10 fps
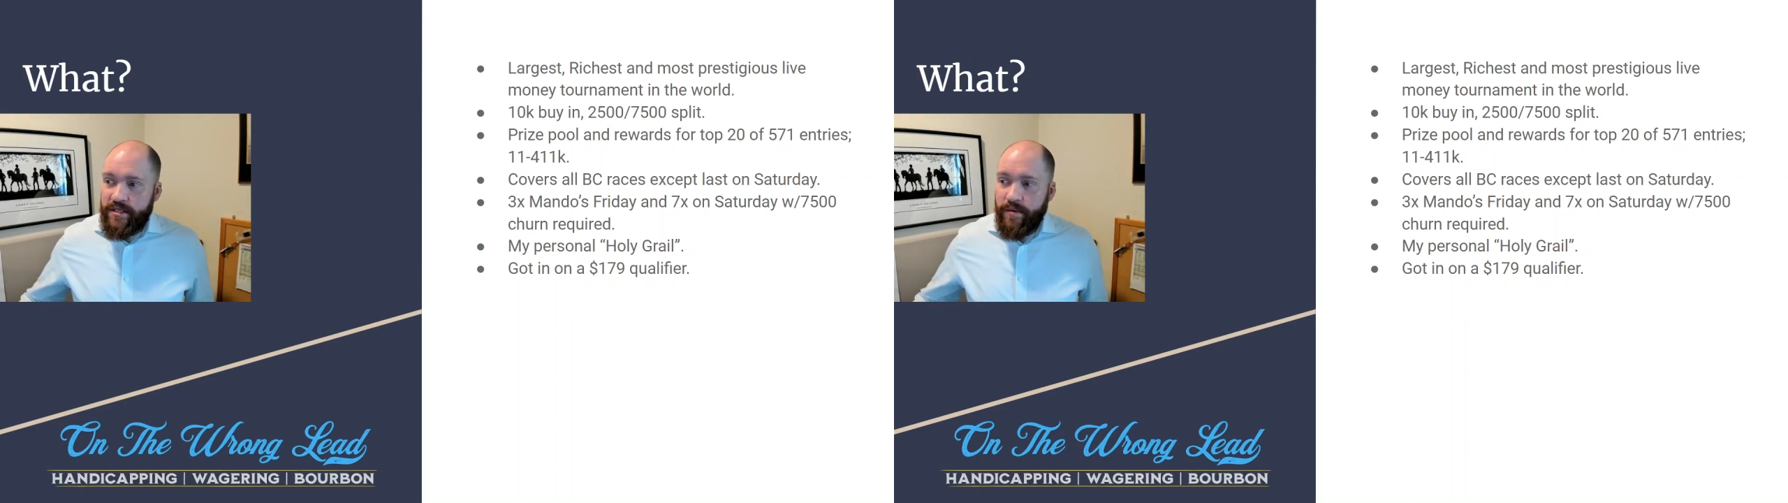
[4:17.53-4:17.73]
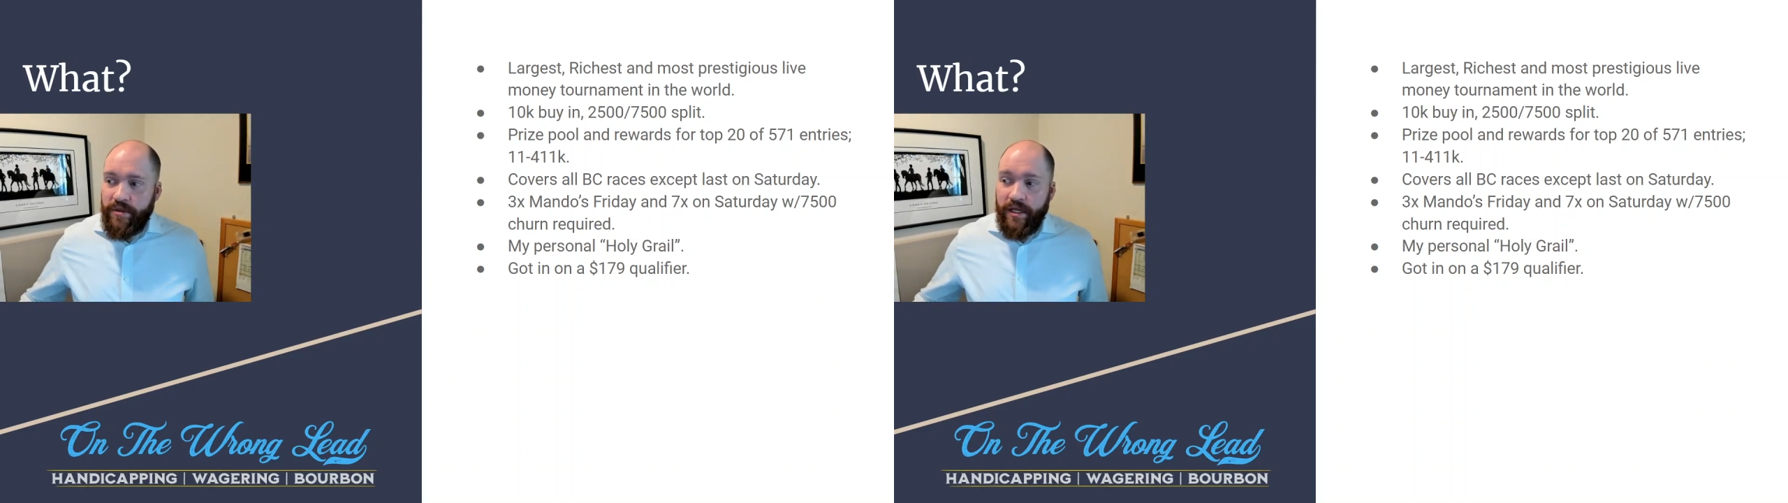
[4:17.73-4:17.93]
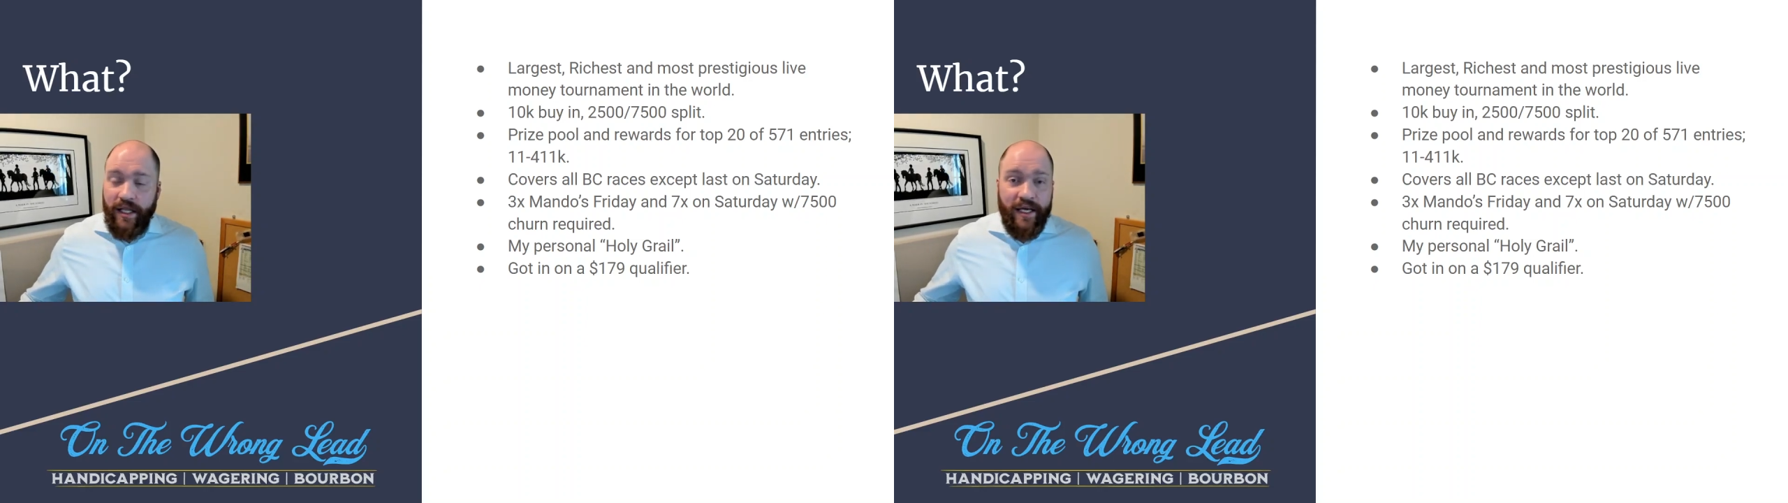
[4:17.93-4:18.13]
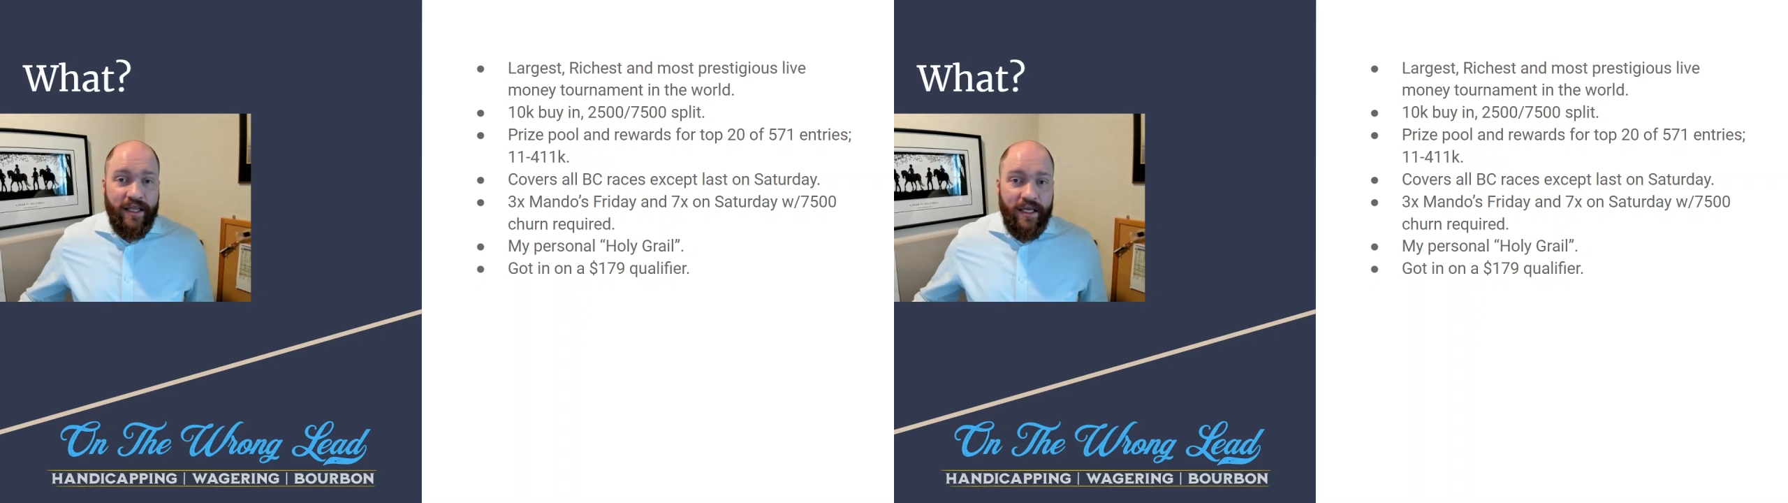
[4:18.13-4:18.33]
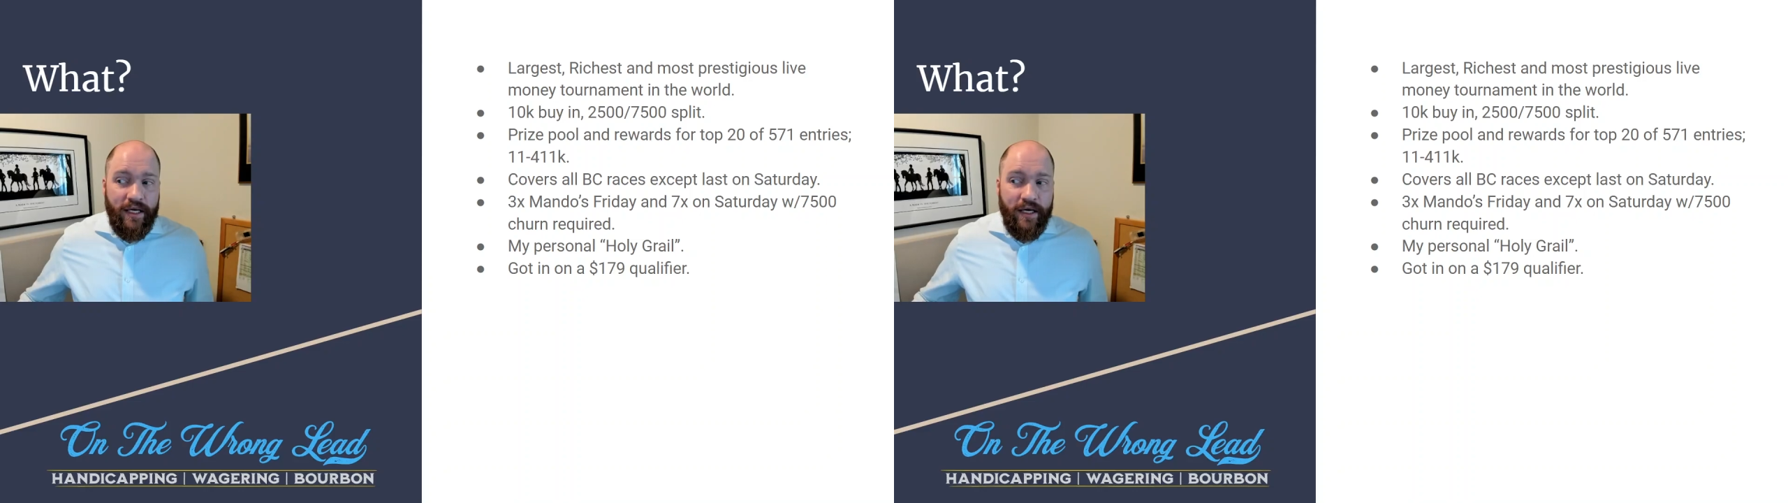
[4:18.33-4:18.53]
something
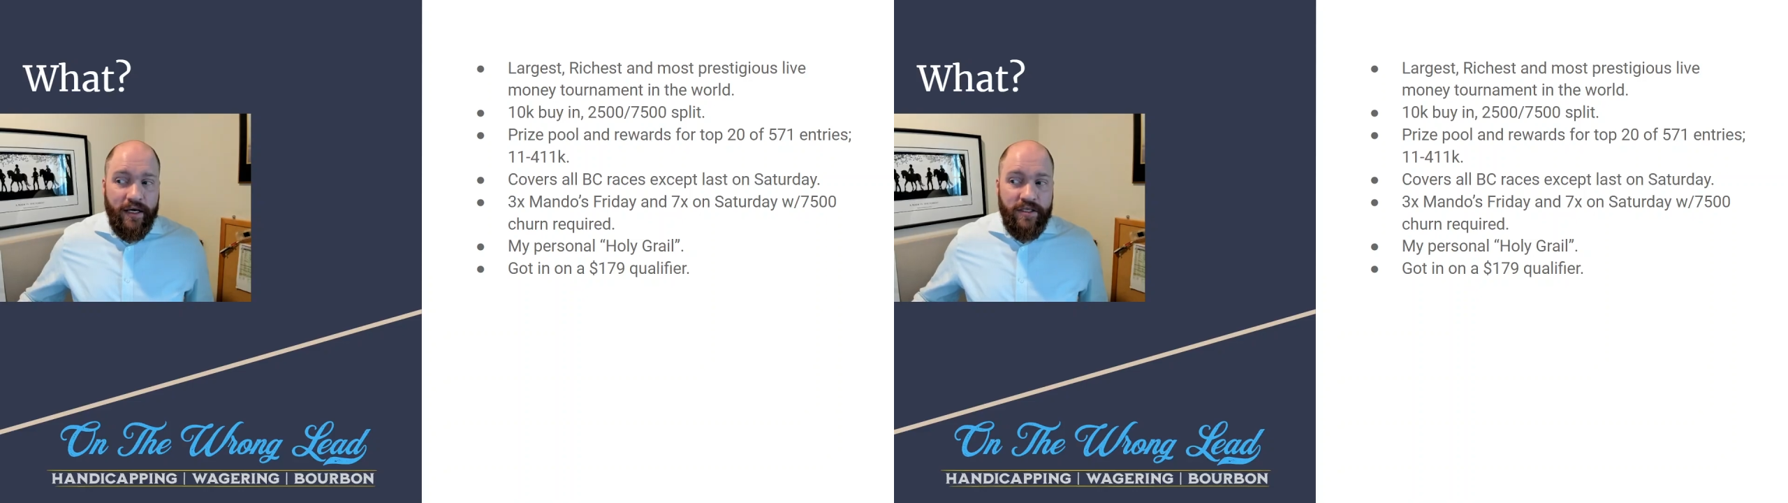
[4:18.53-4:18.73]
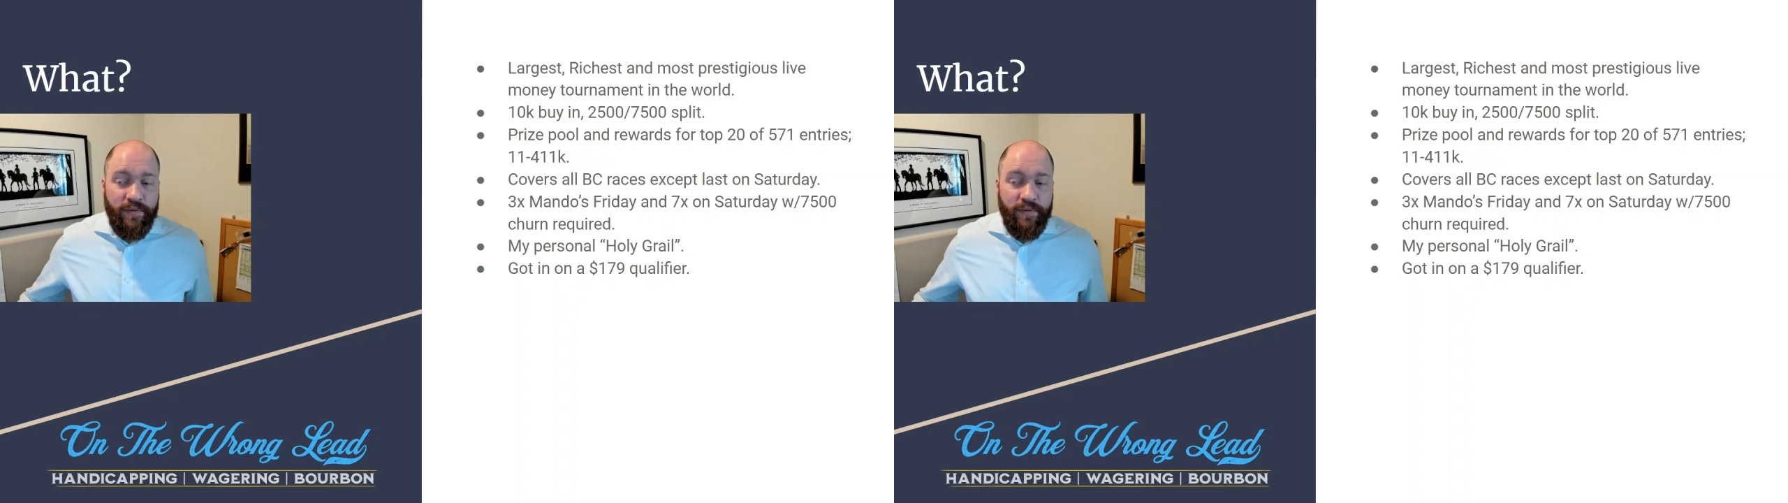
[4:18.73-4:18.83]
like the uh,